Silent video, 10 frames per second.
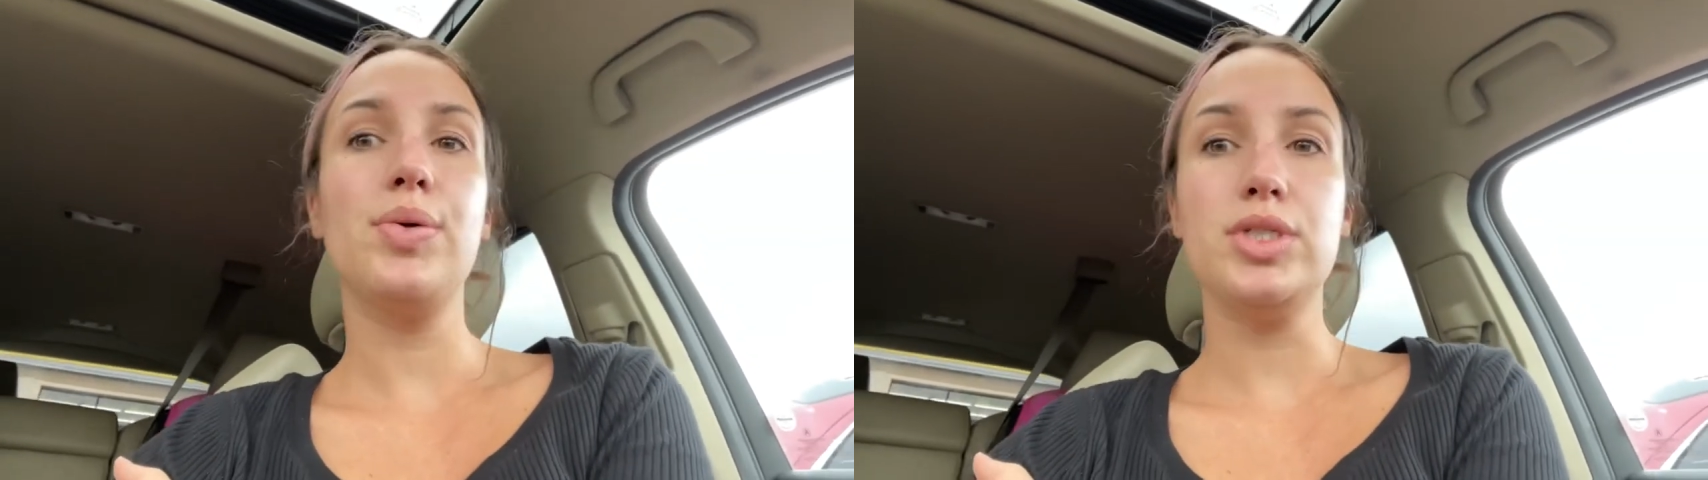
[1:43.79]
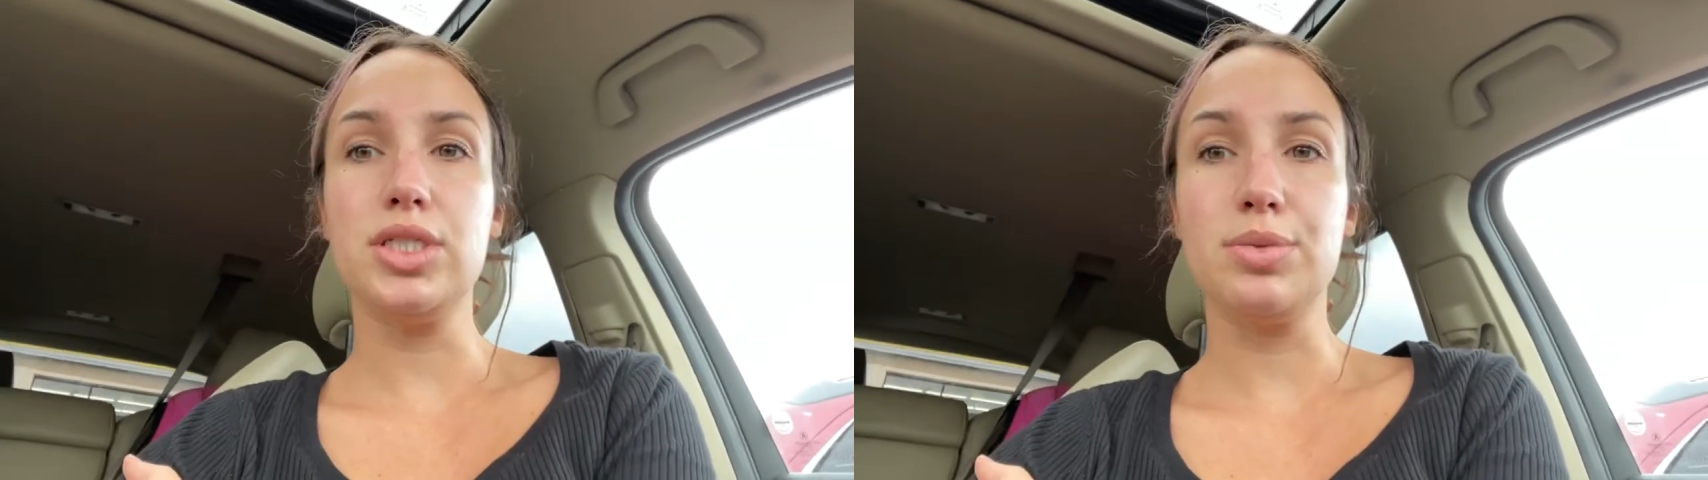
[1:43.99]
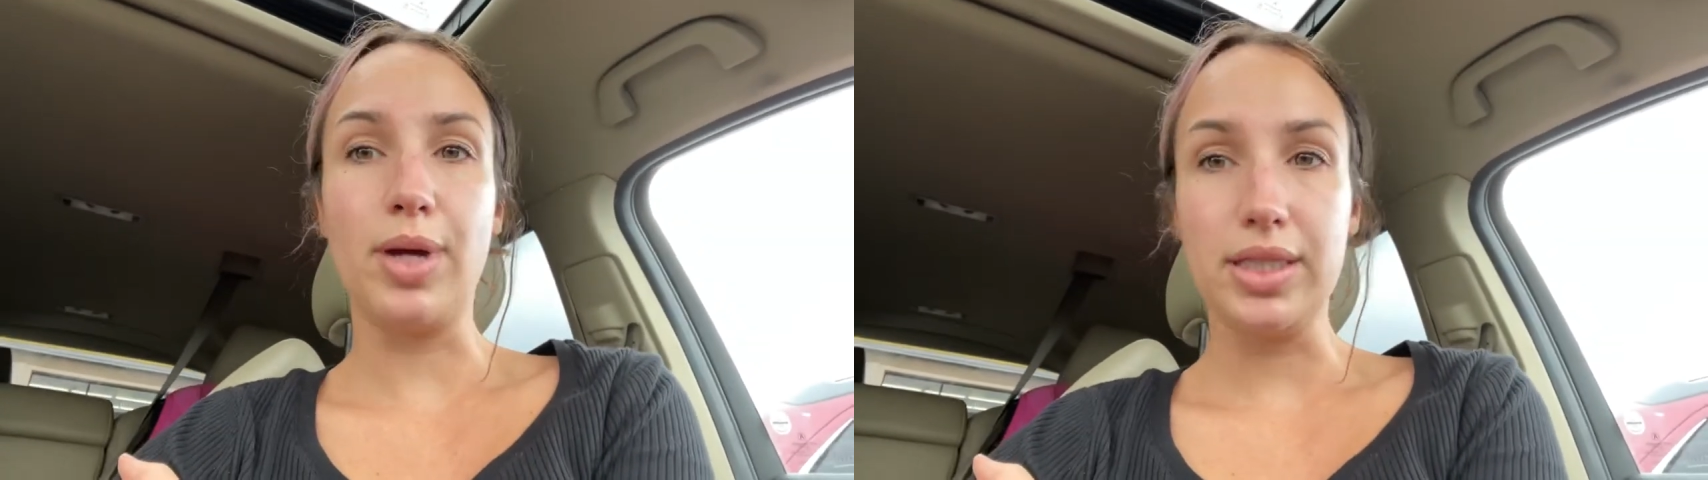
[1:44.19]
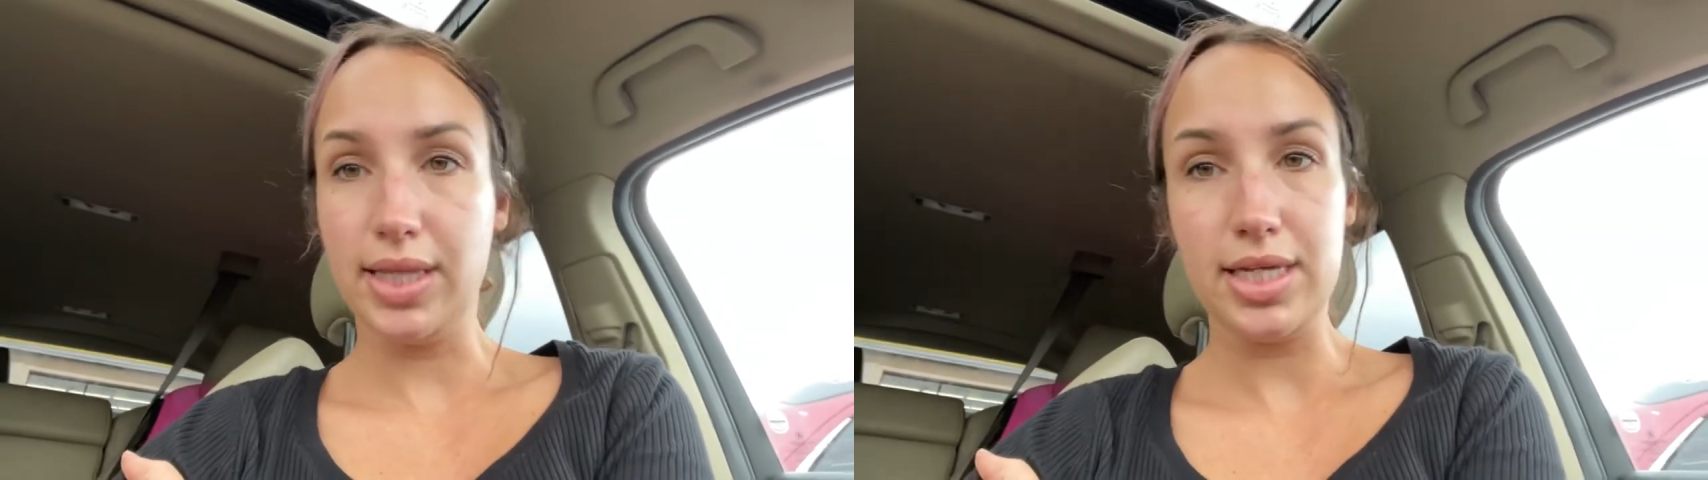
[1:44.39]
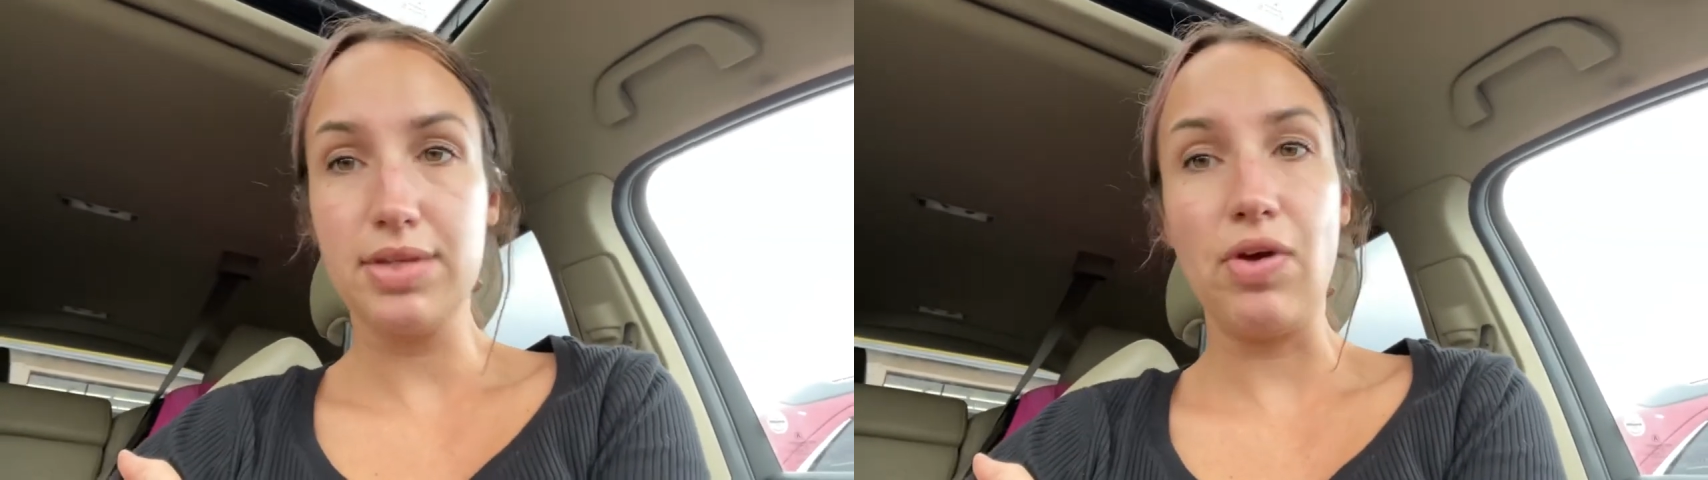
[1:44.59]
which is my
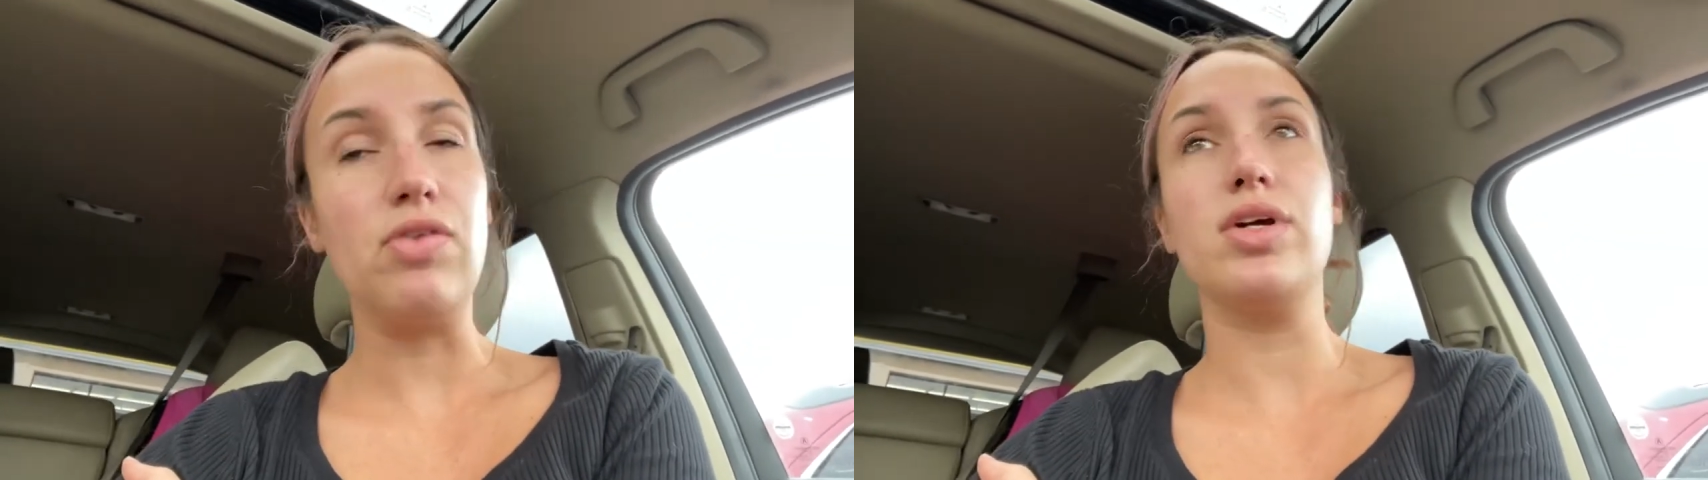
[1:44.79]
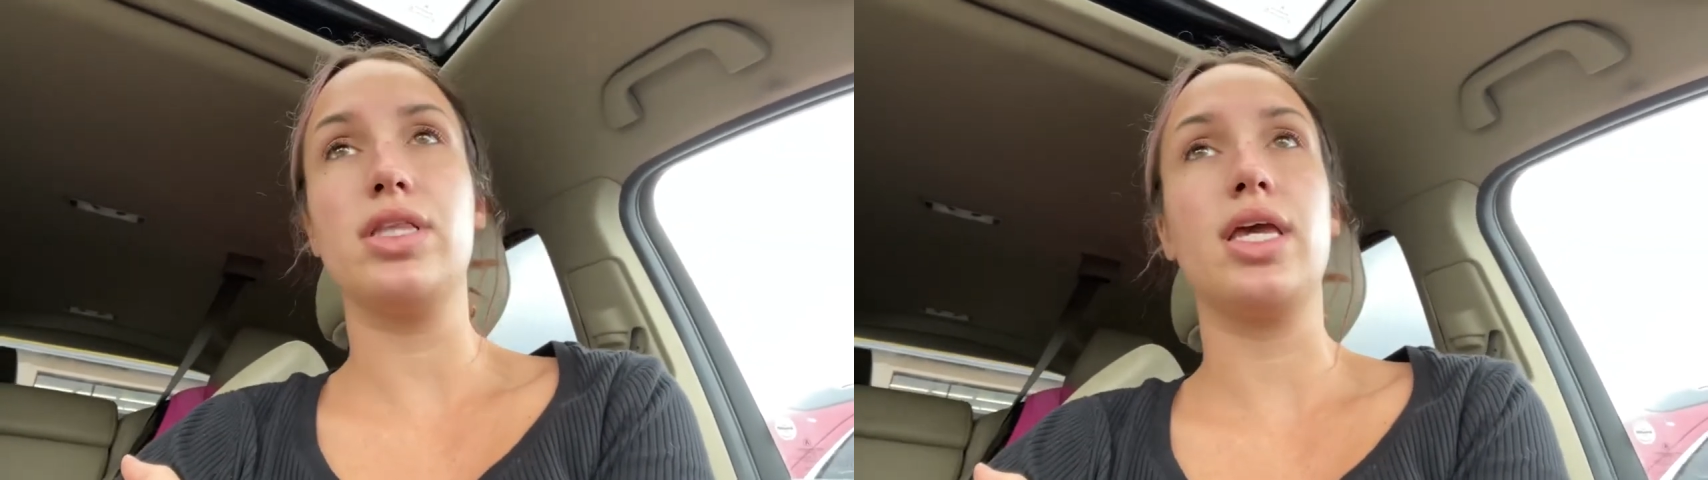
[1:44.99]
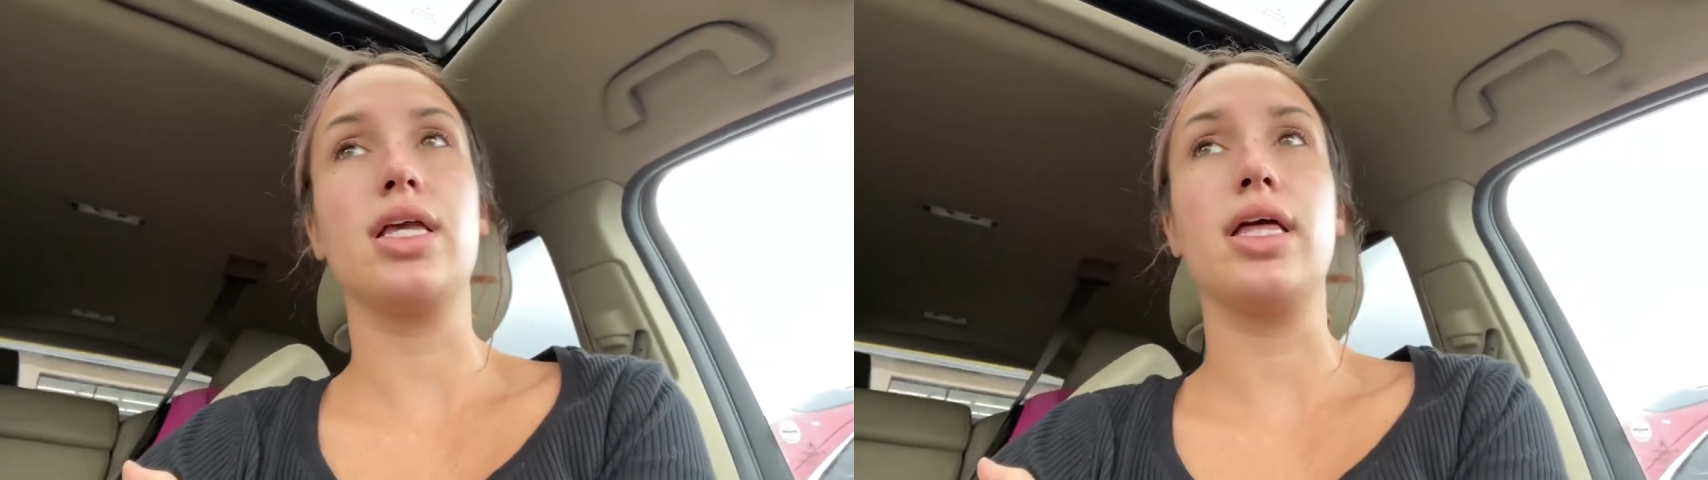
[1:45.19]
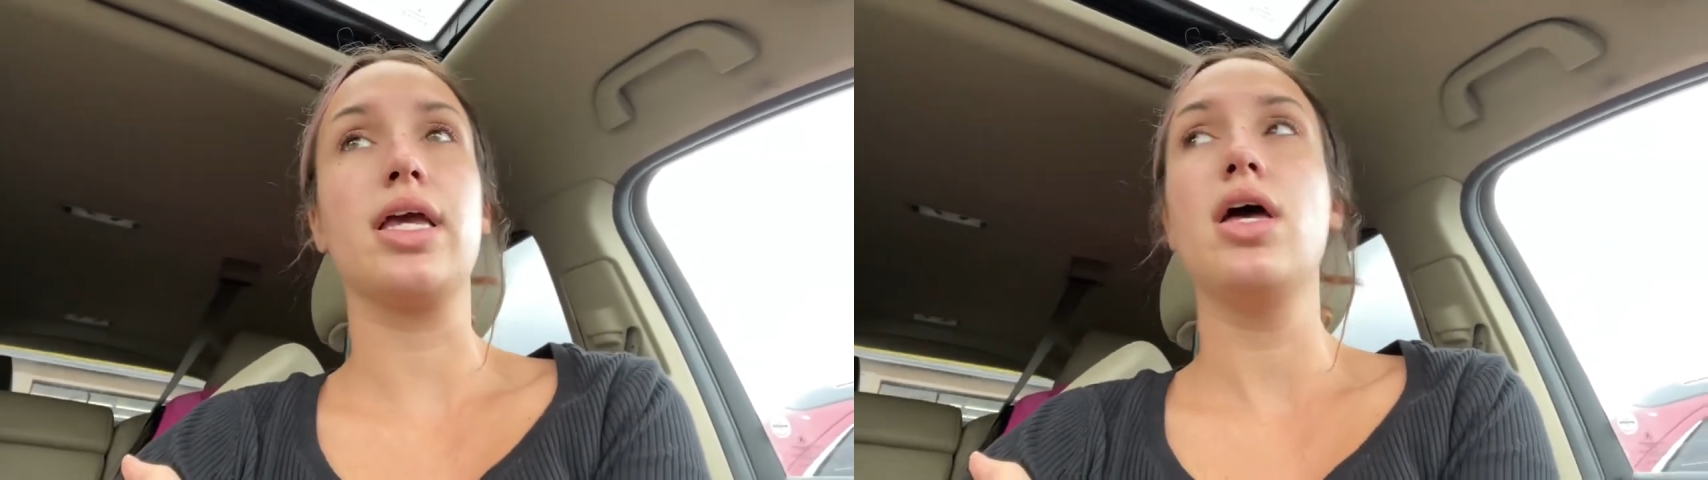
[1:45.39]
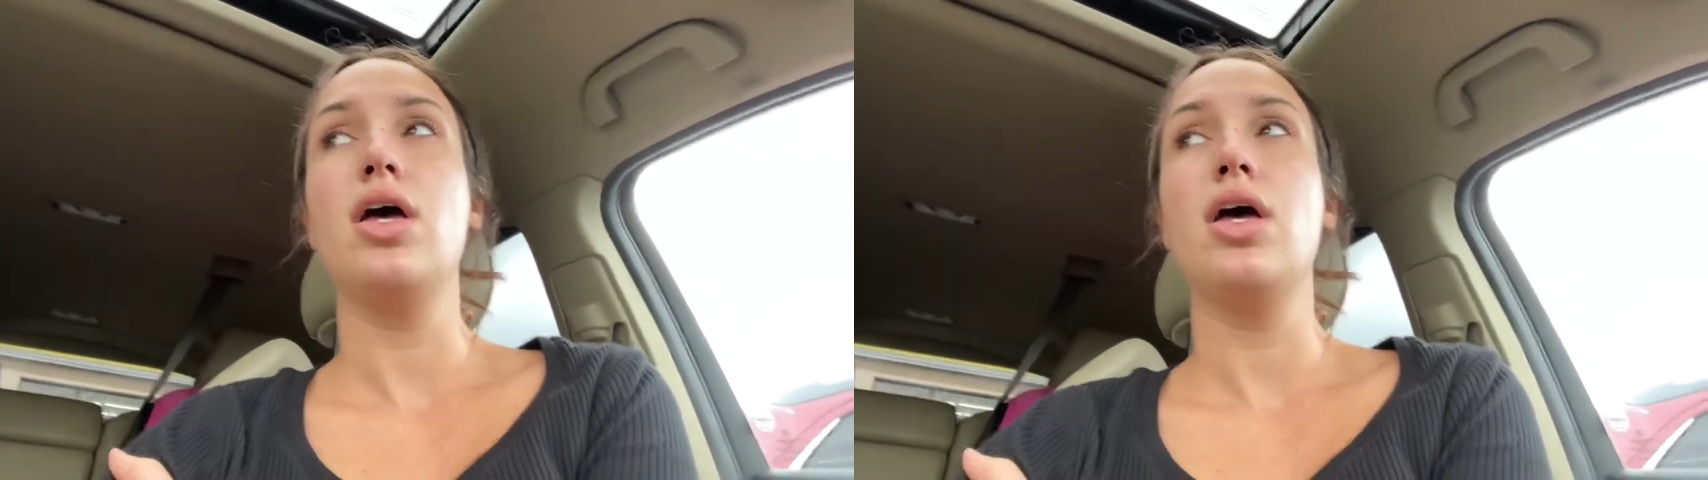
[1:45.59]
least favorite thing. Like,